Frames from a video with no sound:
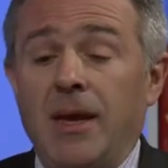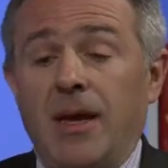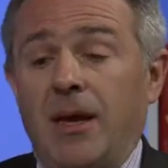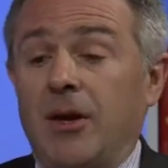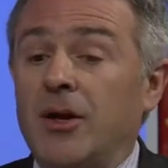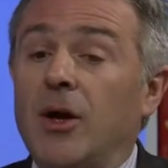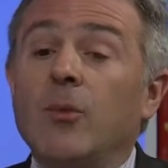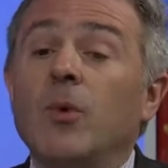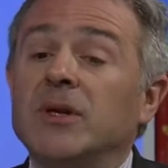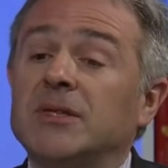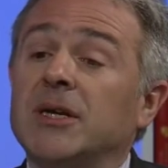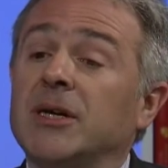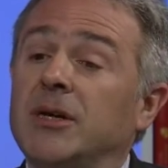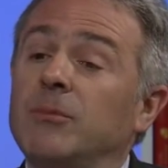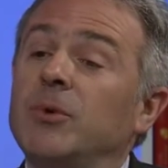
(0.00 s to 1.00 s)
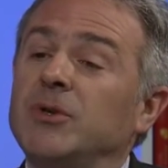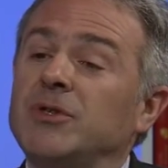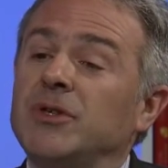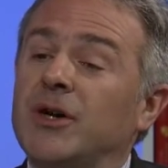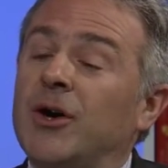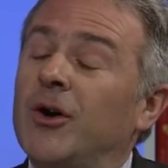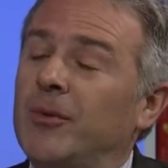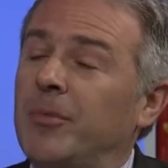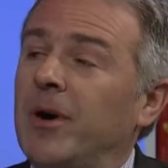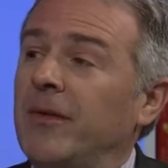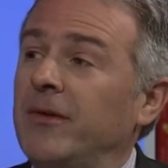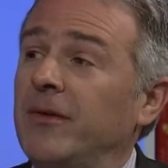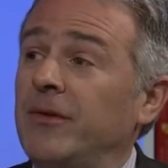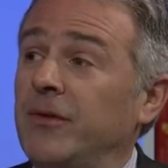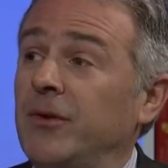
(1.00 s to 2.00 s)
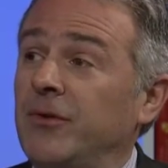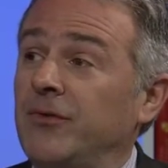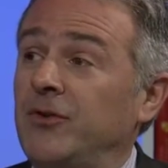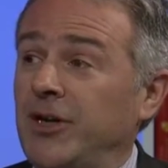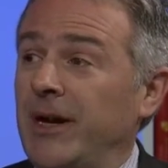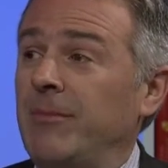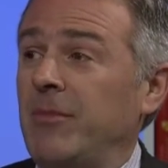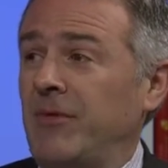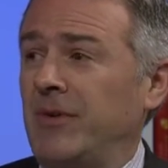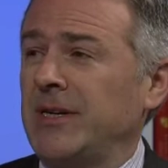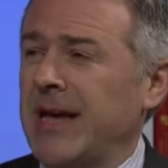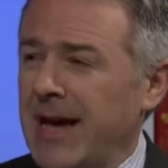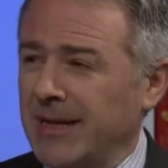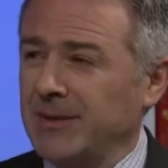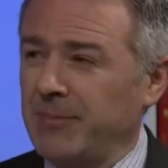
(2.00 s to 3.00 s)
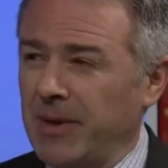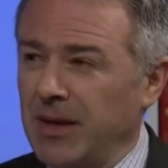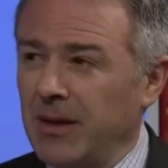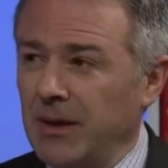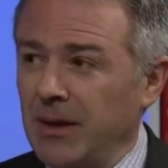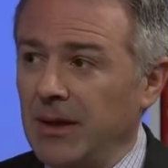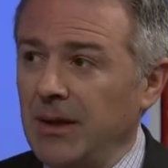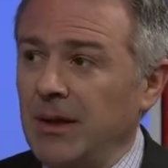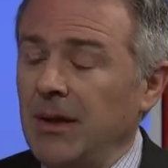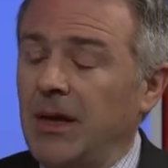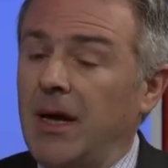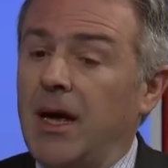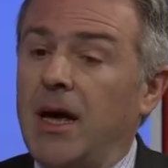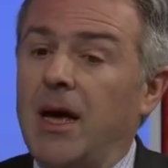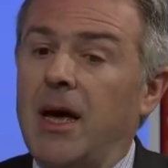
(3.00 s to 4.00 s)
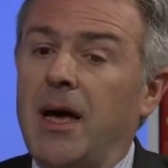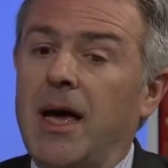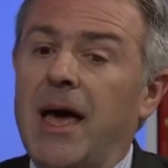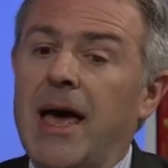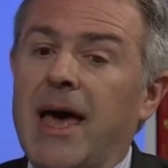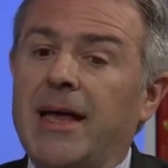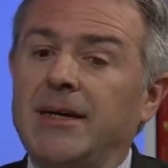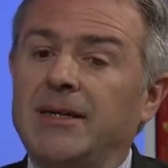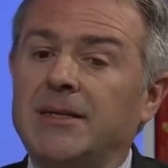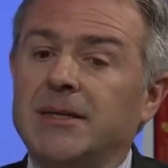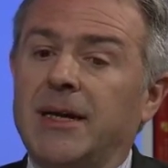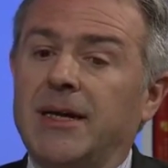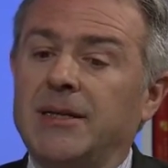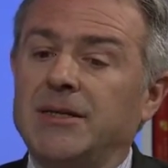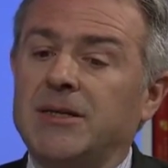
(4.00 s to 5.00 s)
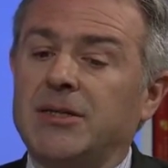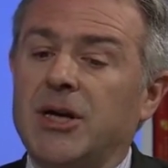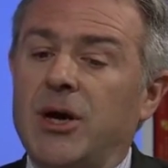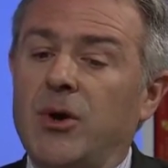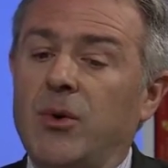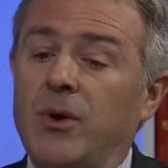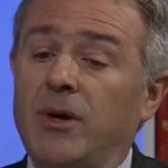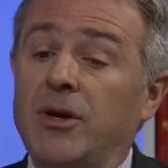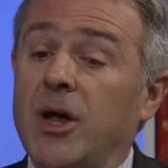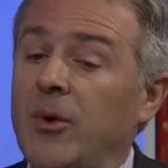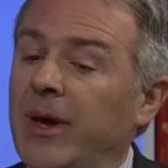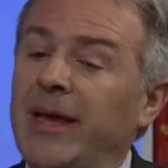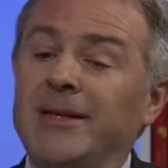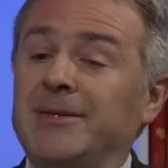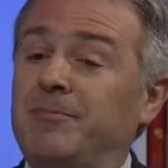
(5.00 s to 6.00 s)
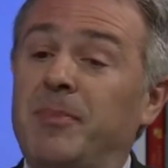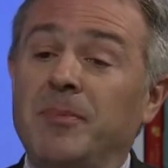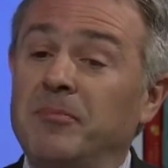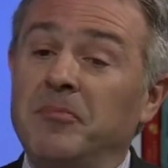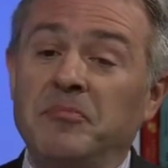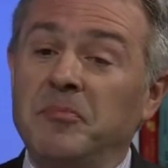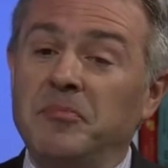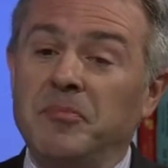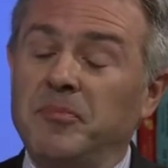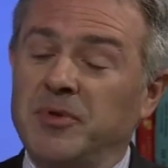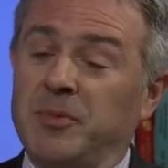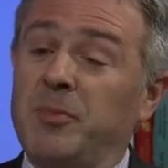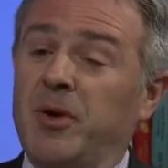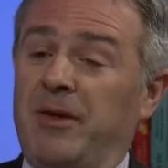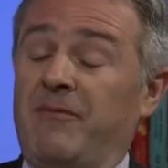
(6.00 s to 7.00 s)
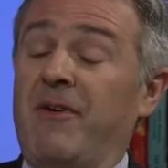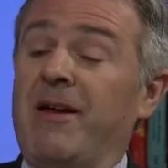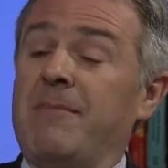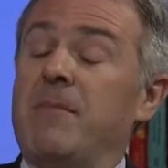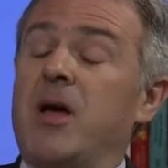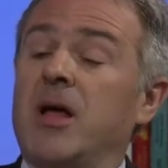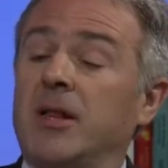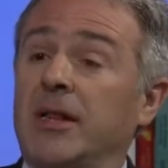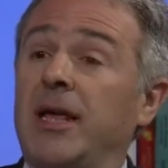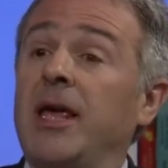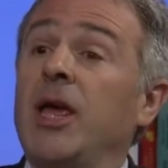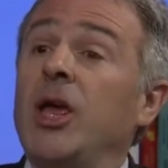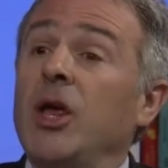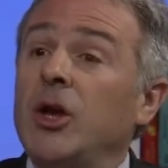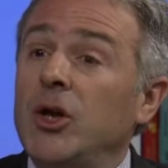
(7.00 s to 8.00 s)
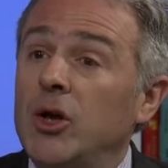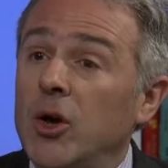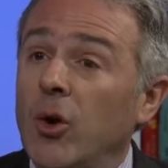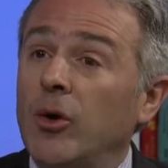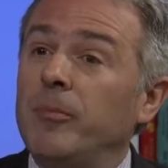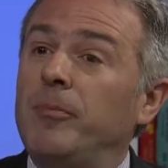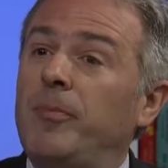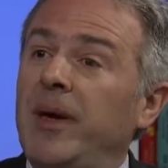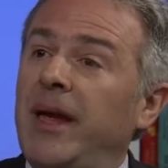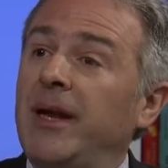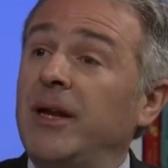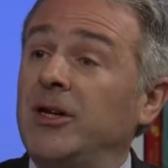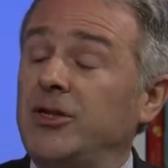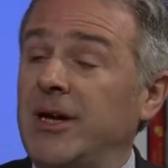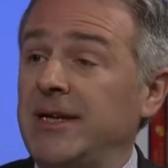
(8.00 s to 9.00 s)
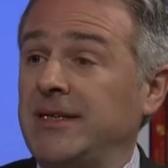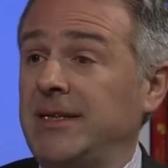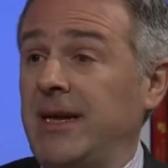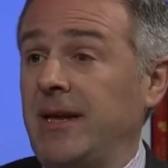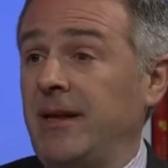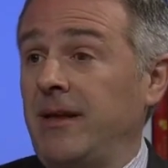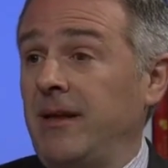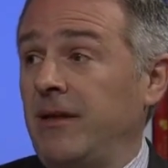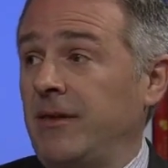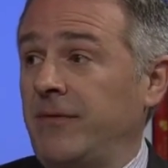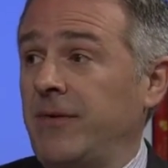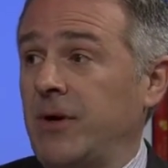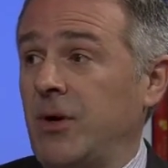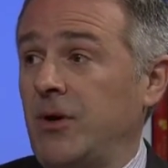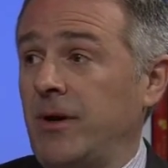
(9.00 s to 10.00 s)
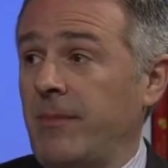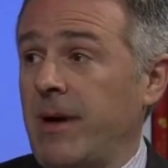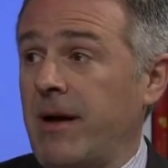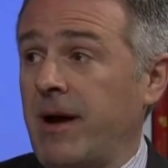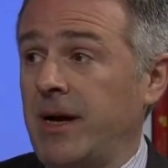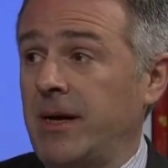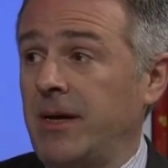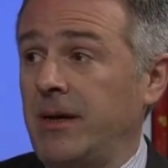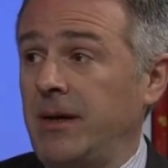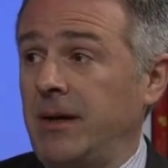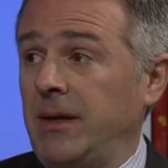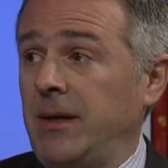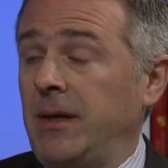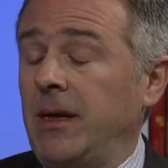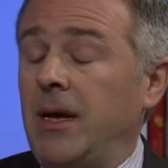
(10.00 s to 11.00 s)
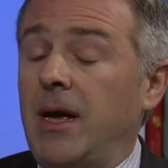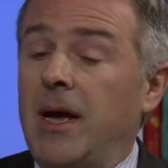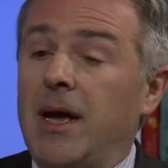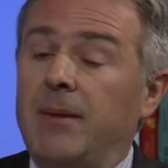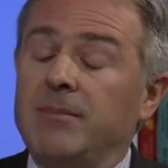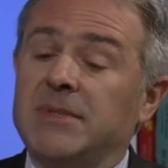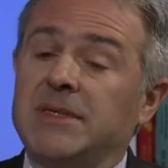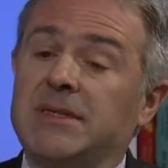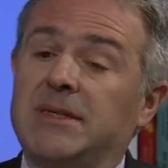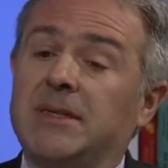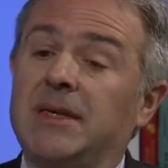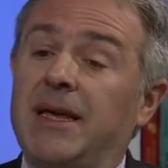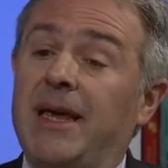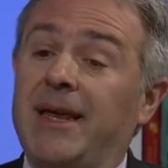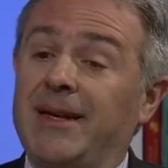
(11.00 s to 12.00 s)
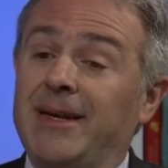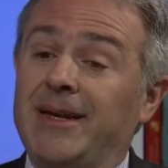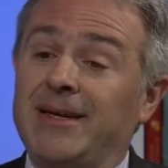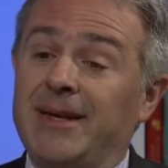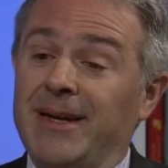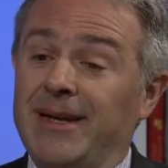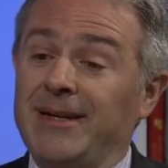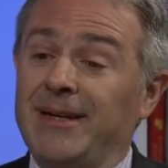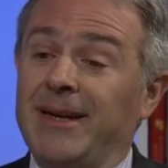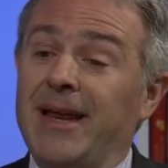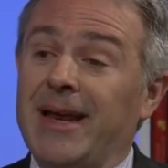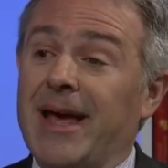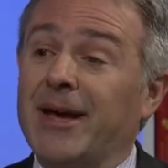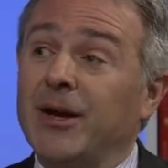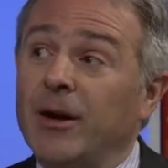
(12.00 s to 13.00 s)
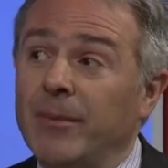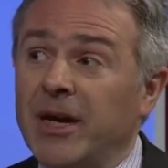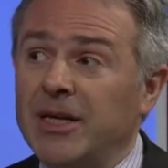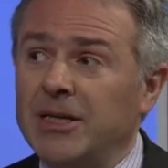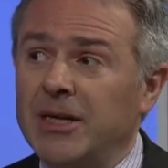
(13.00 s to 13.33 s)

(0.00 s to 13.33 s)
you know, was, a, was the Koch brothers' sort of dream of a tax bill. Uh, and, and so, you know, he's, to put it very mildly, not been addressing the forgotten American. Um, in, in, in, economic